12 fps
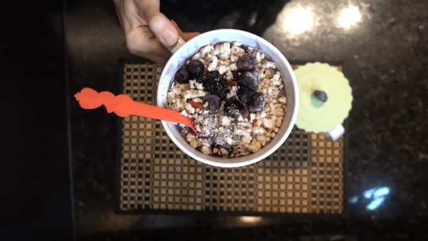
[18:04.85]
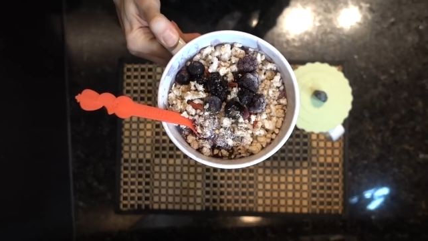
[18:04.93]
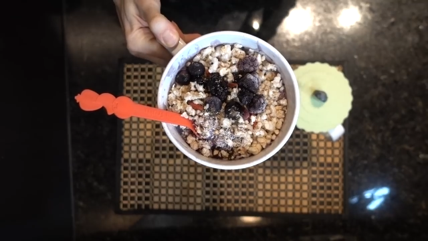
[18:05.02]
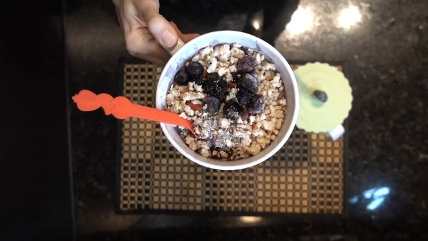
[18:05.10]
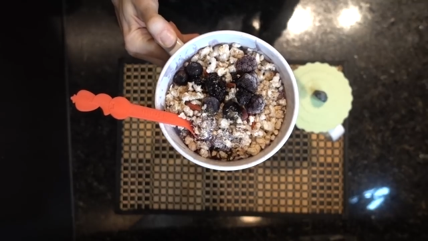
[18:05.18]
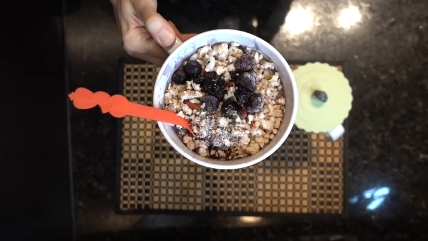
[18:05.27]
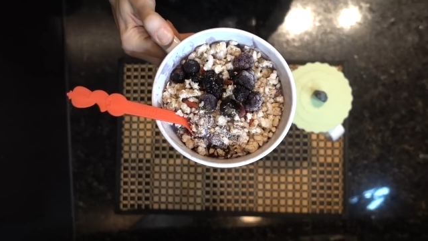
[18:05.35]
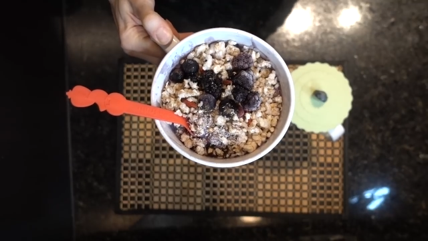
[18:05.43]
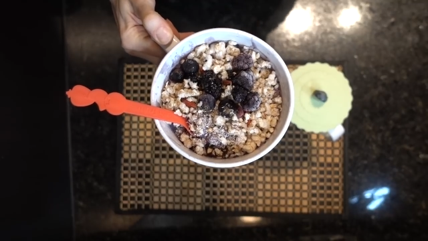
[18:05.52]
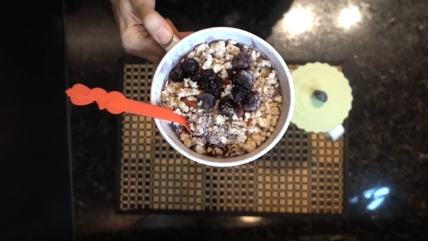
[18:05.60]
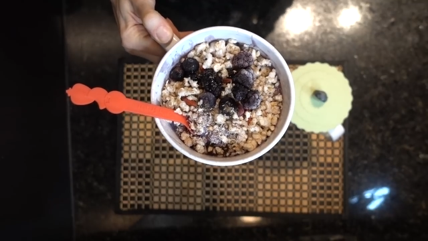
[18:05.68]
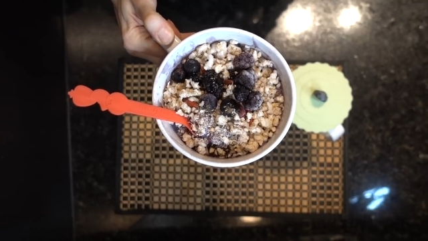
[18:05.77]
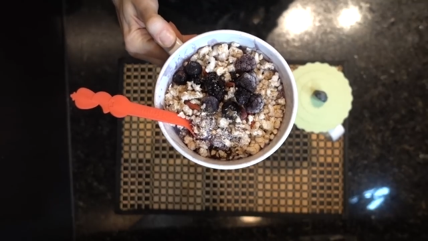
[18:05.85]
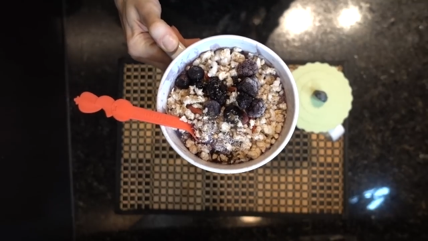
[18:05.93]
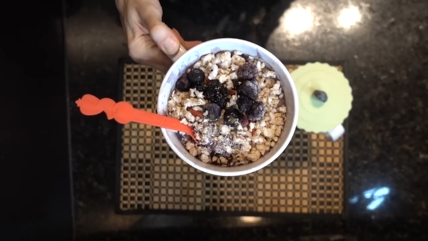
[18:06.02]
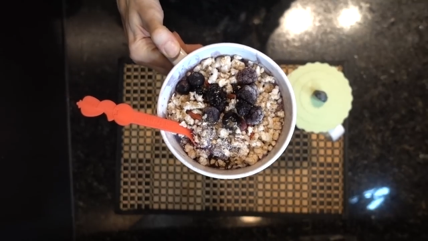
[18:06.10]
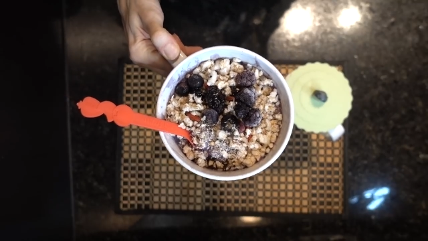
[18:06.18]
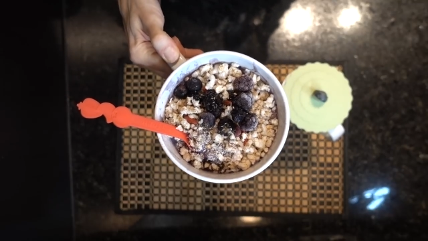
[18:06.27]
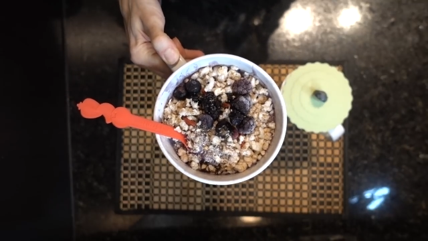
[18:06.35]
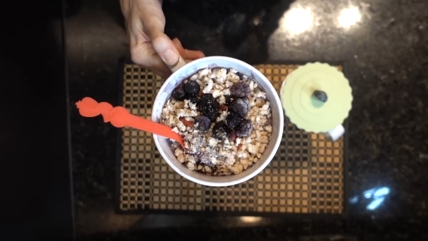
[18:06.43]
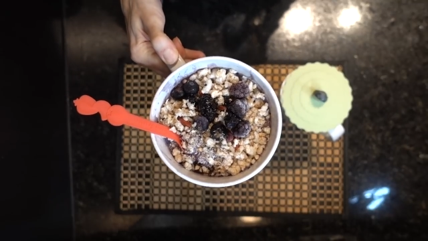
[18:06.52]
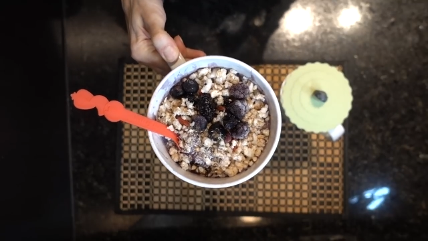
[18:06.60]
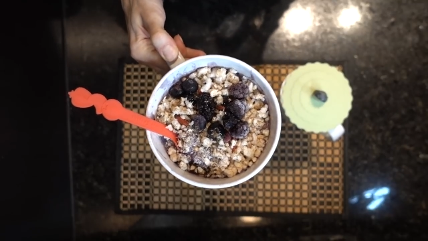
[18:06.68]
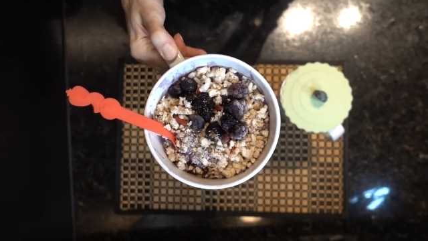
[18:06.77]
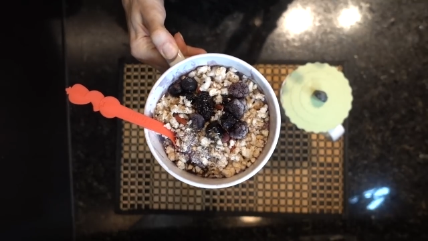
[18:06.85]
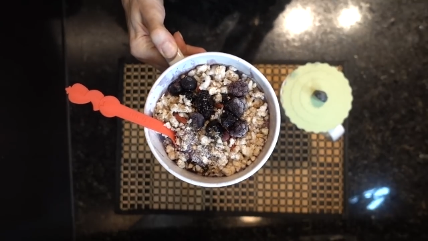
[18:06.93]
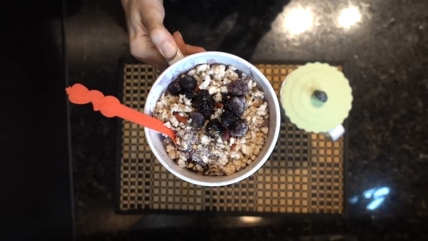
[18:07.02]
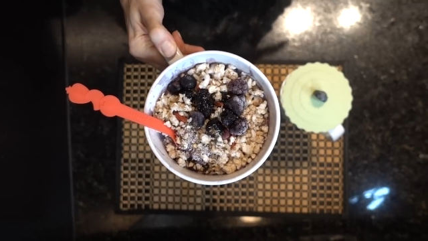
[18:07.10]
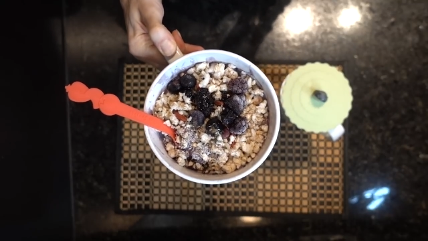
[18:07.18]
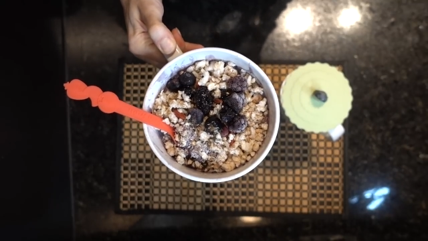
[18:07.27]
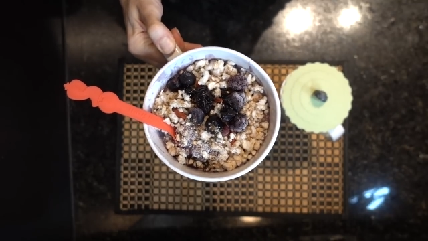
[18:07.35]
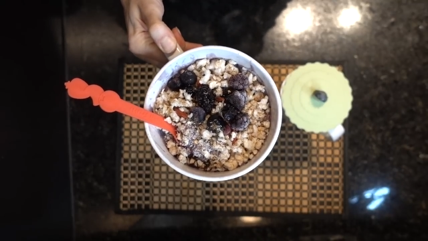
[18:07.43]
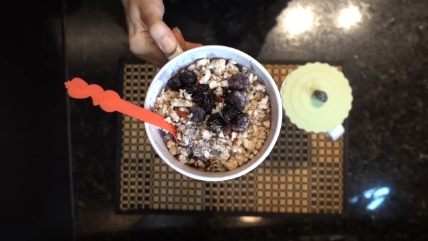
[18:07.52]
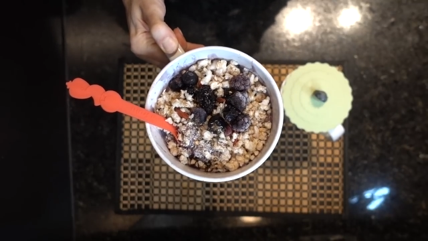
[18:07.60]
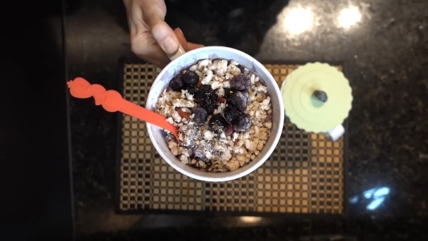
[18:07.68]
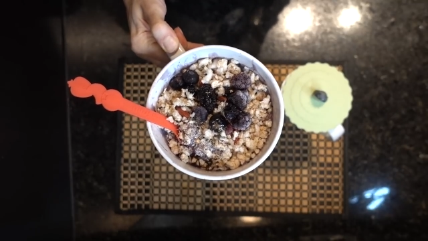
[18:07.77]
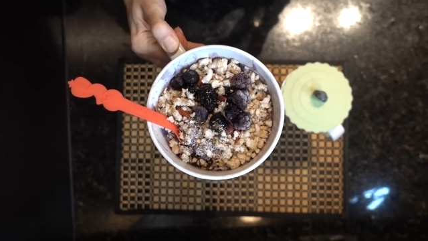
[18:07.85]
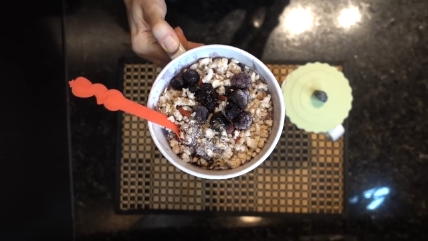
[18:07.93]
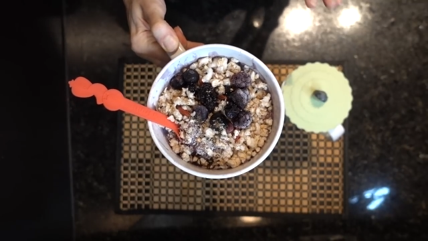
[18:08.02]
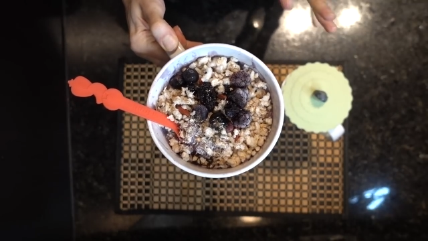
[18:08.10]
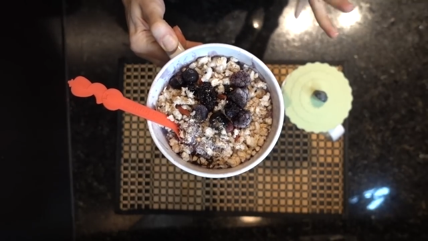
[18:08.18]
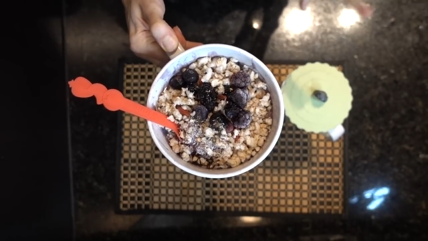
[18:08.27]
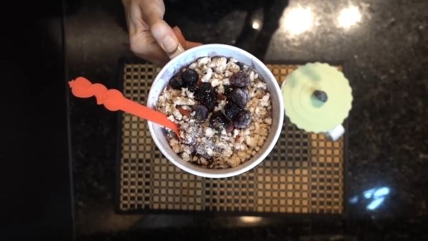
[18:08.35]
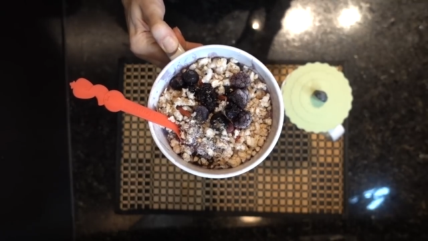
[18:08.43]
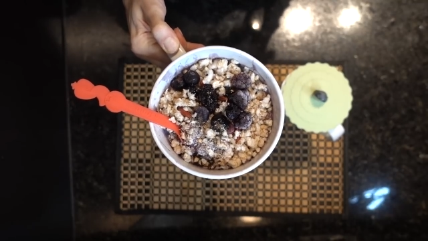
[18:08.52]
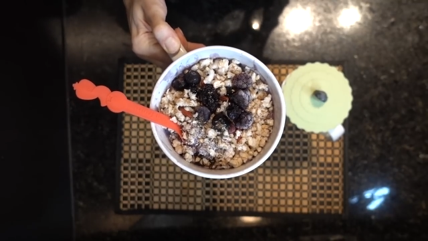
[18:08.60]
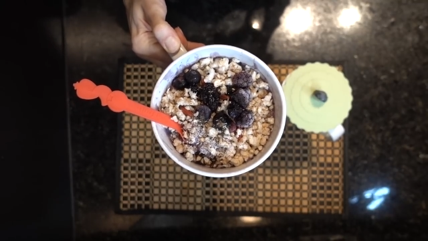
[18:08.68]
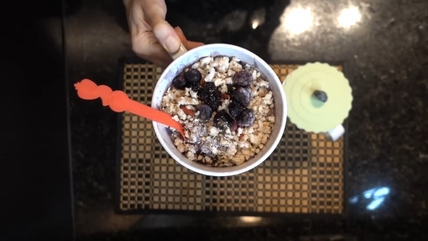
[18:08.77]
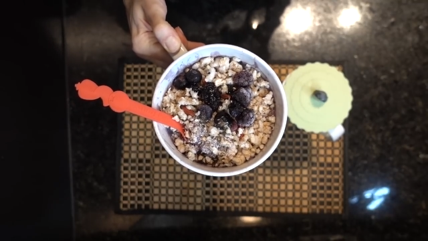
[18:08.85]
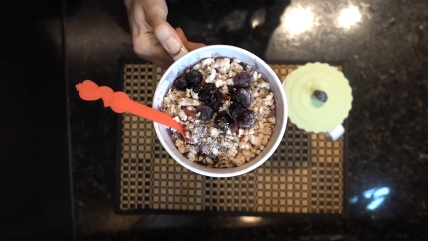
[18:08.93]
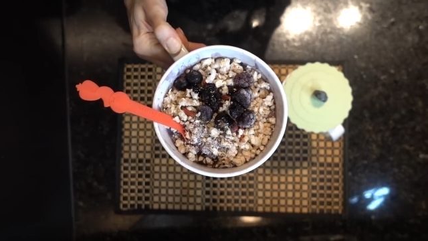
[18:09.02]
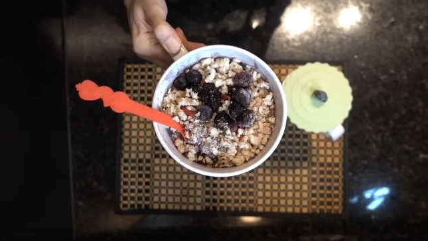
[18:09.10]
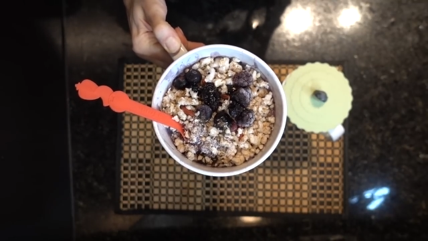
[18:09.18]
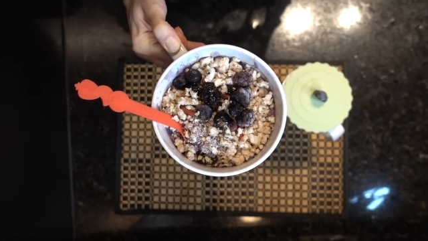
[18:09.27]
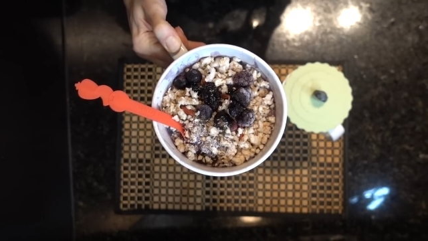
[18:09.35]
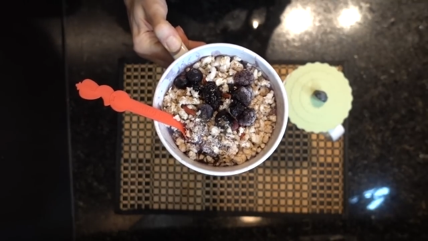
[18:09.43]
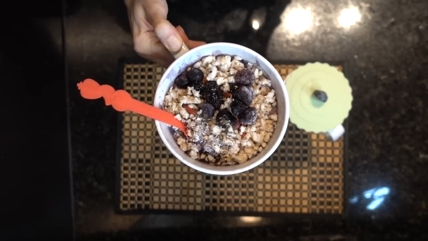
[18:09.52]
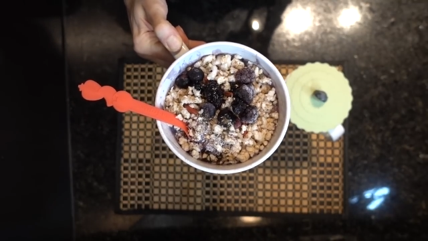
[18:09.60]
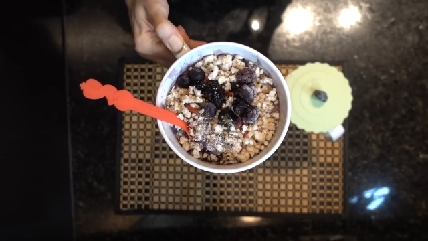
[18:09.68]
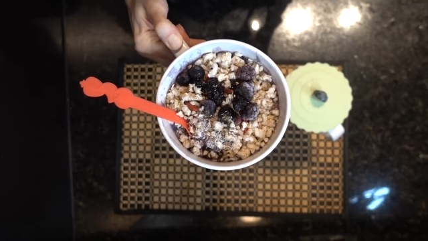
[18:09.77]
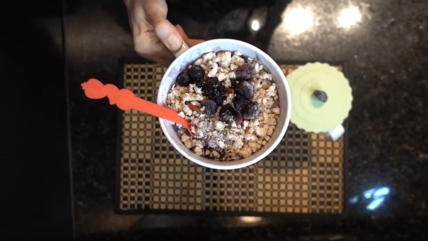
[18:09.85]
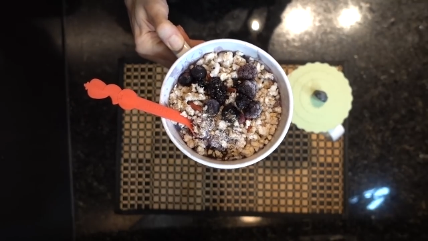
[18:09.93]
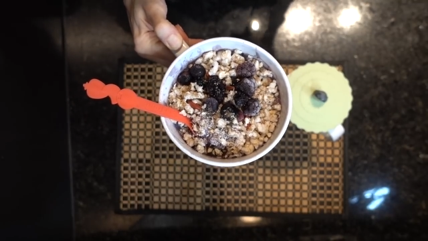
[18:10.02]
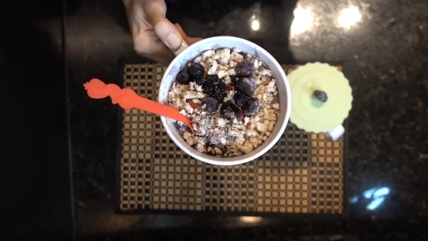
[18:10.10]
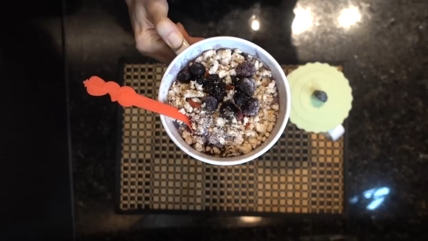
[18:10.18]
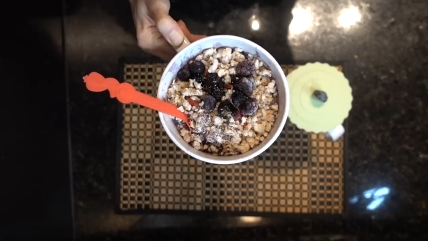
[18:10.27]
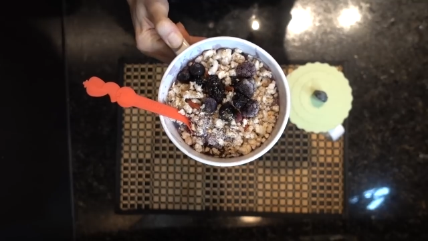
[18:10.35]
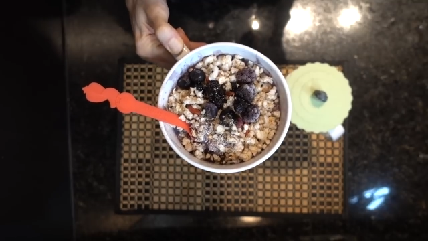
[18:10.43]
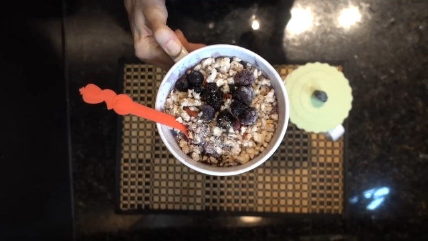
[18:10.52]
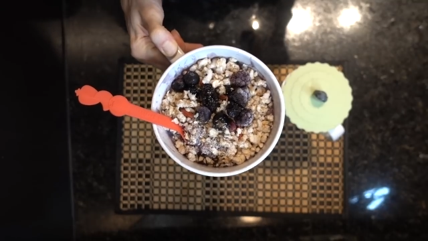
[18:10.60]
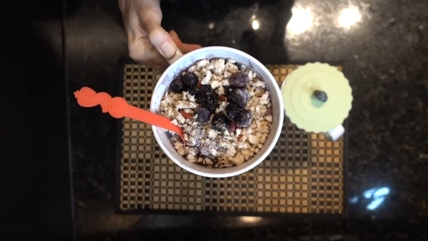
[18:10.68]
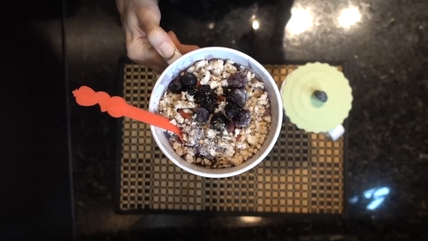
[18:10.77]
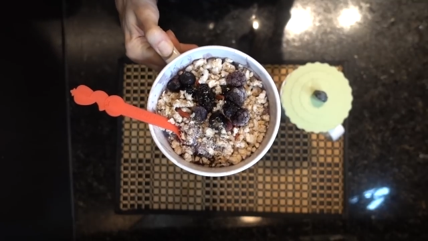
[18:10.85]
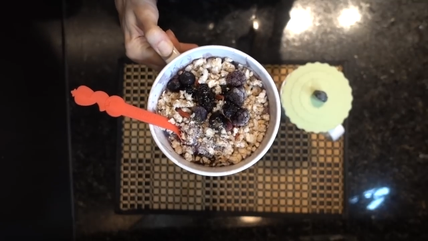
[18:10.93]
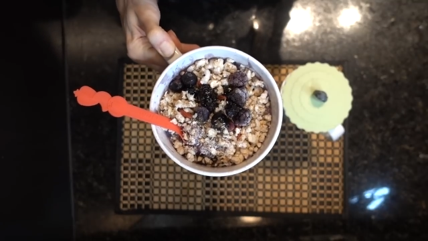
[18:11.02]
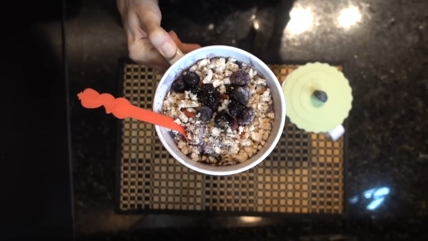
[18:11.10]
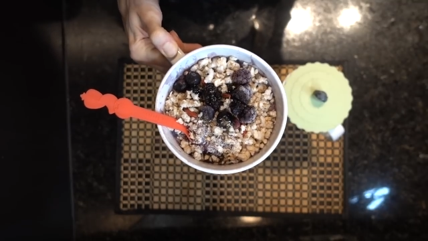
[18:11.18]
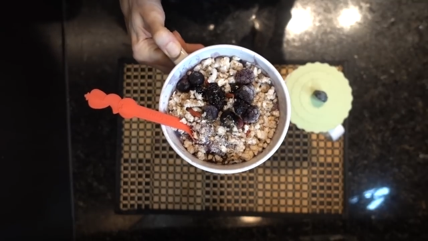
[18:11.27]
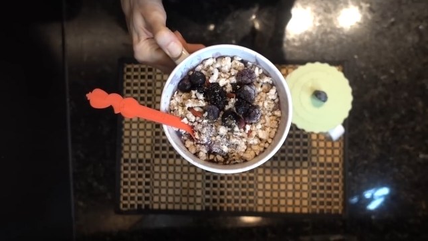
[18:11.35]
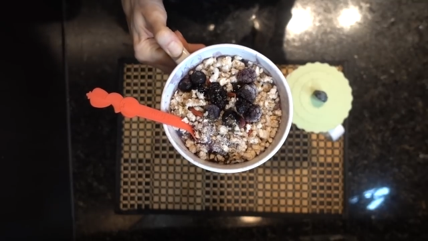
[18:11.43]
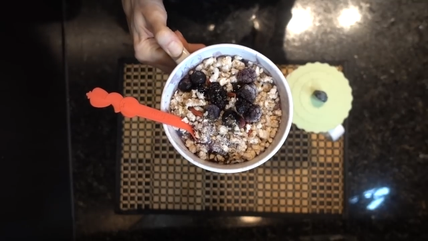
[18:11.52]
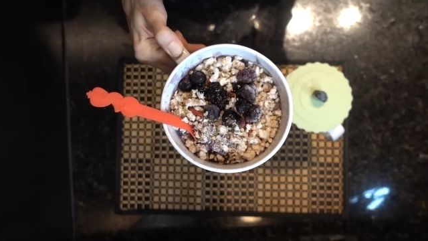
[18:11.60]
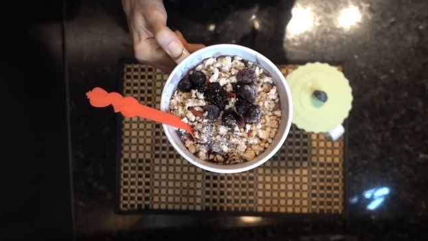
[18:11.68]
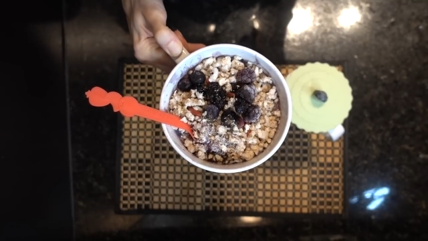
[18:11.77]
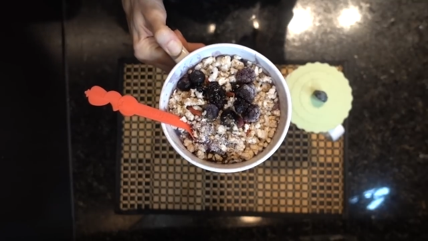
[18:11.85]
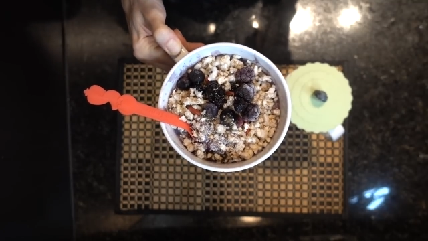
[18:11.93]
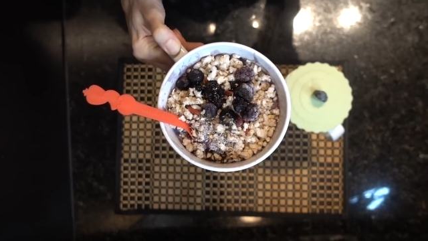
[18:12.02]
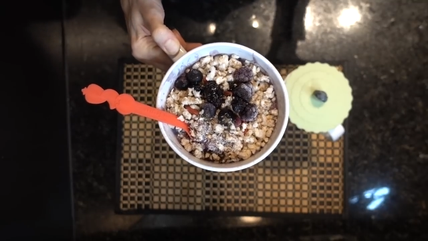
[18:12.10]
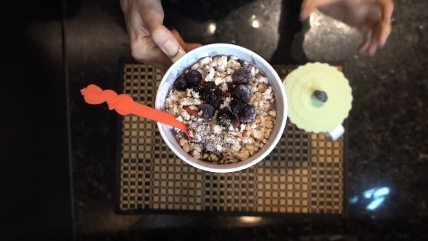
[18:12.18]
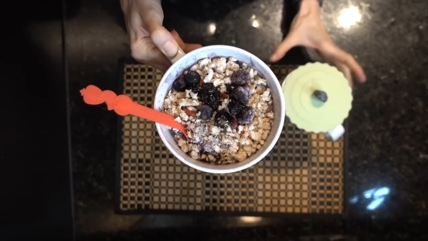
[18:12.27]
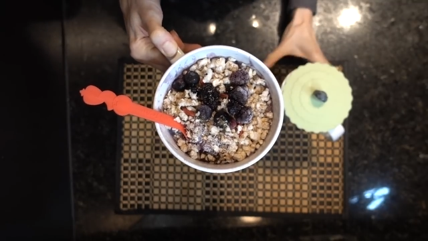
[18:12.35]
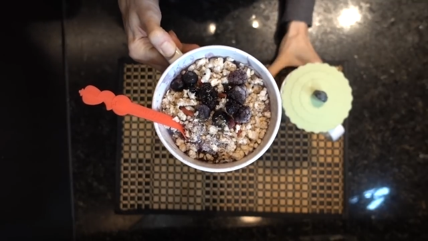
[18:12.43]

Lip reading: Nobody's mouth can be seen.